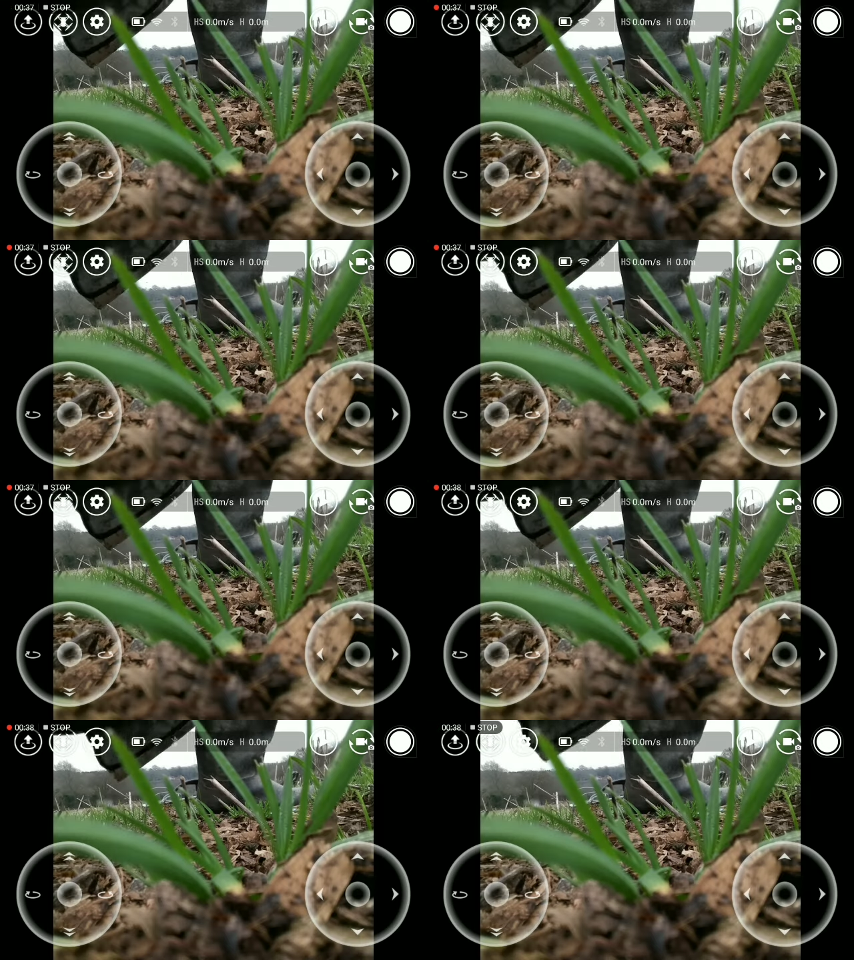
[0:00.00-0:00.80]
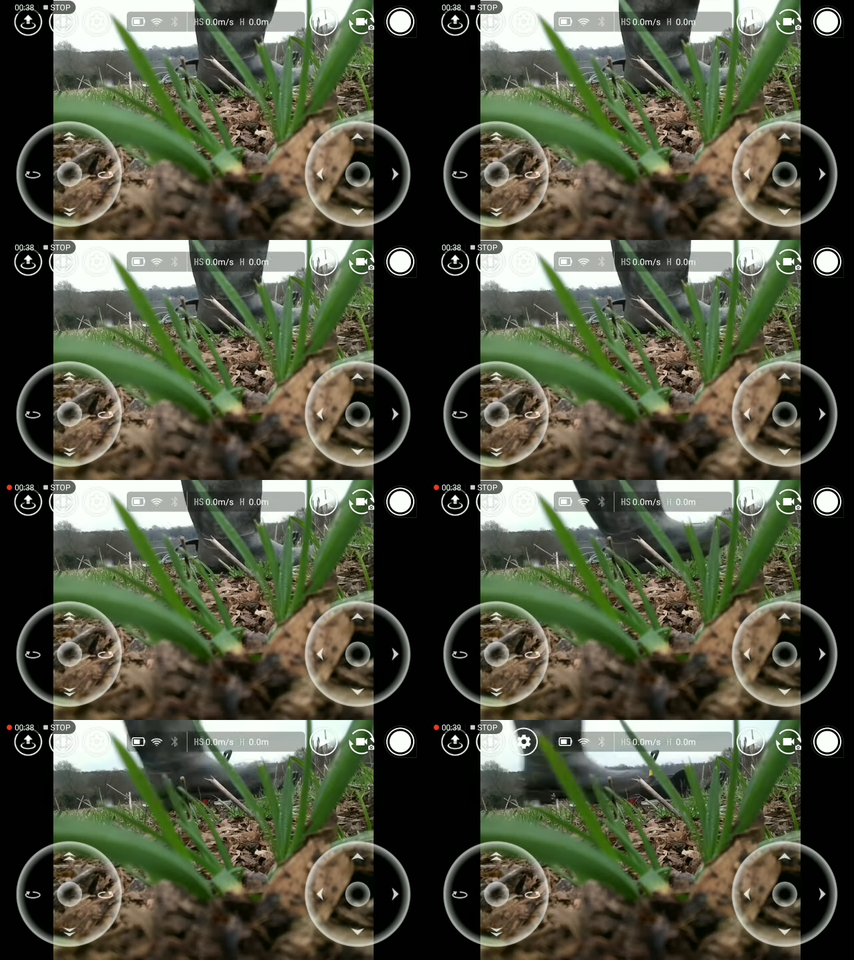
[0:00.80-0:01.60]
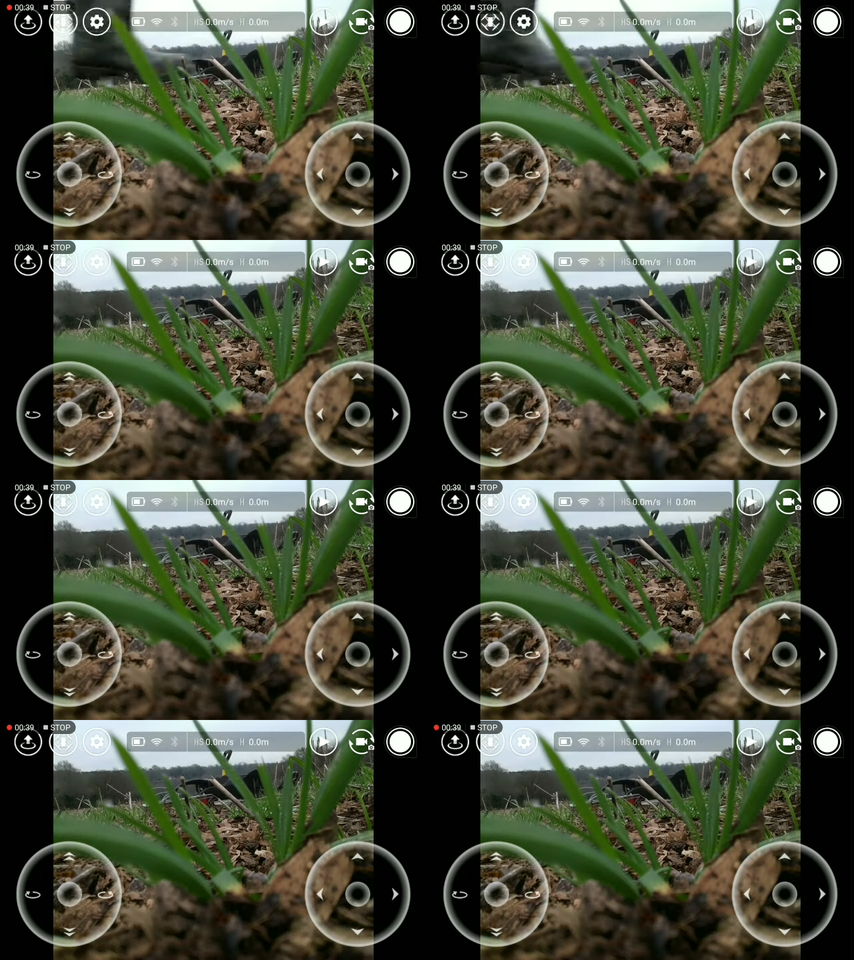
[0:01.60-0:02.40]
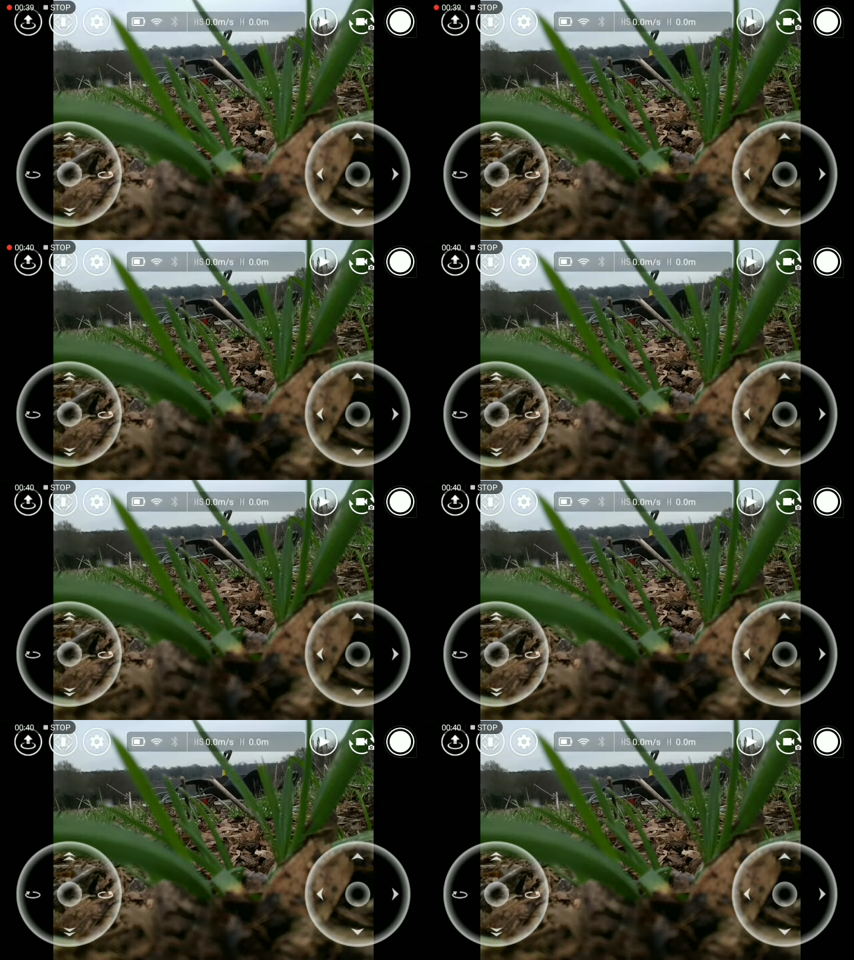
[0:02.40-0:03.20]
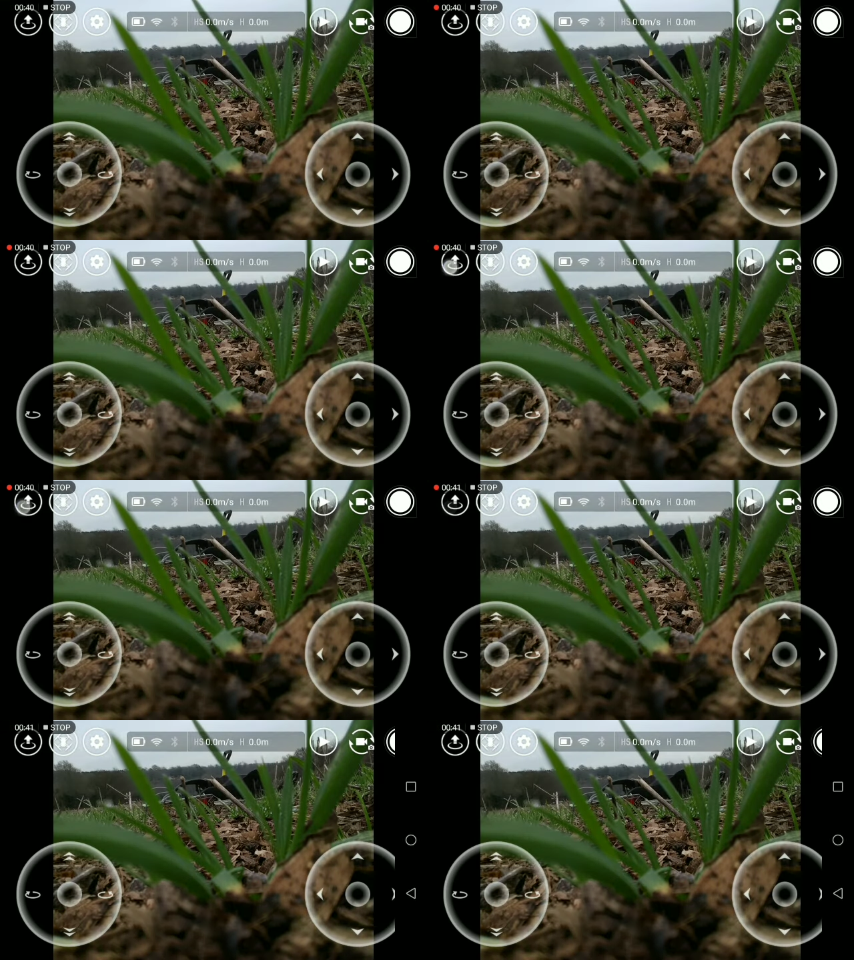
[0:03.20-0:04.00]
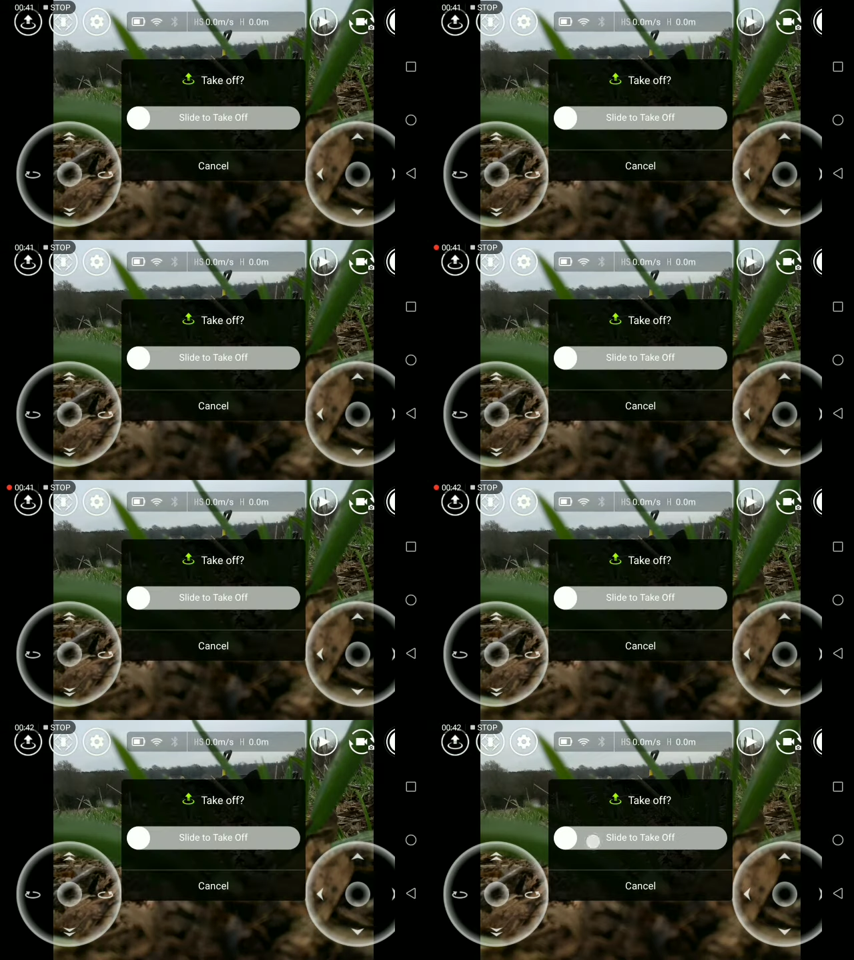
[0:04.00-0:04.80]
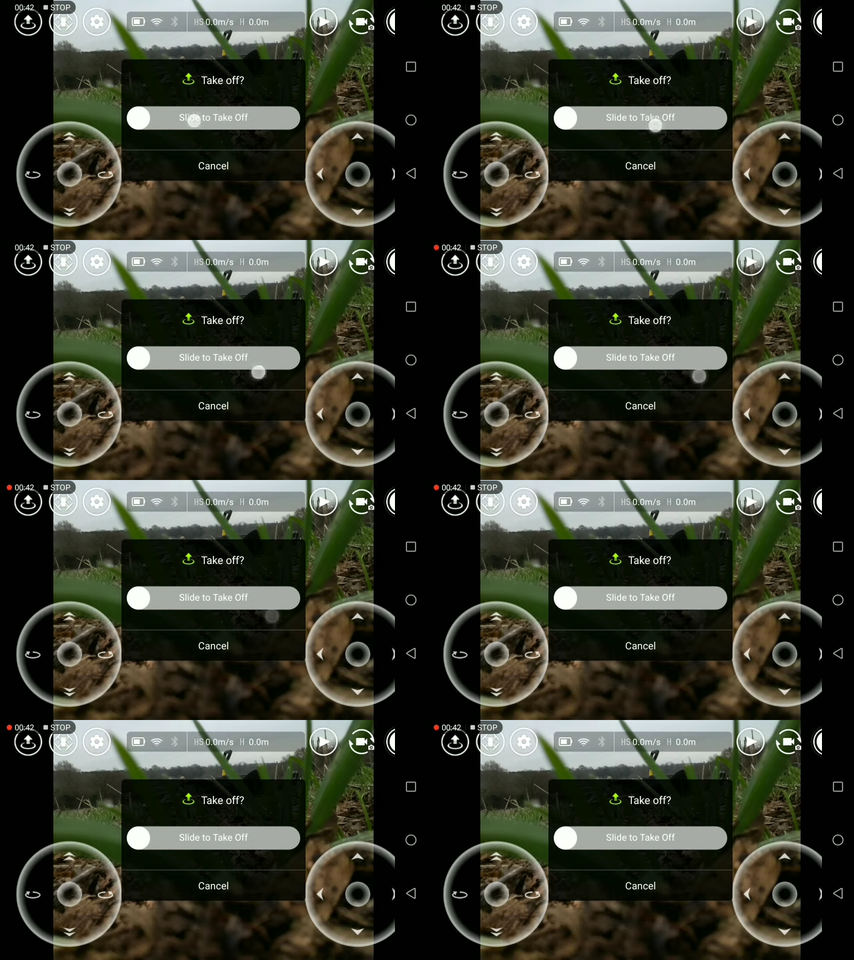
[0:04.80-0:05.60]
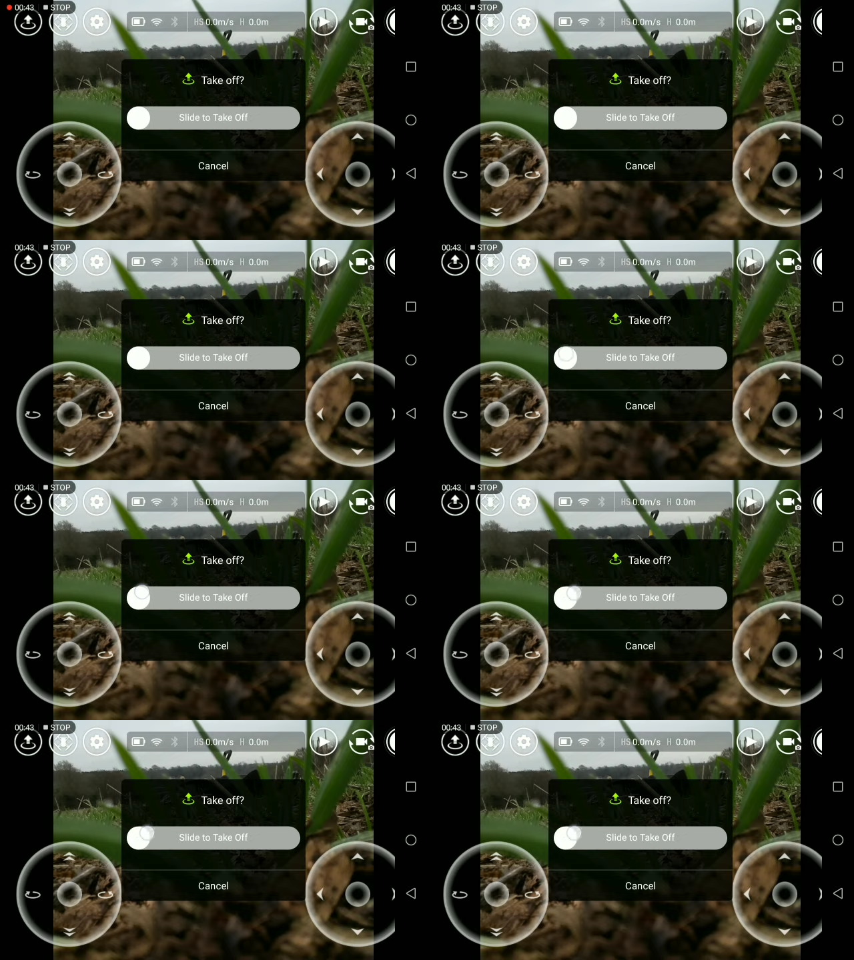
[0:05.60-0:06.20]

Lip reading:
Nobody's mouth can be seen.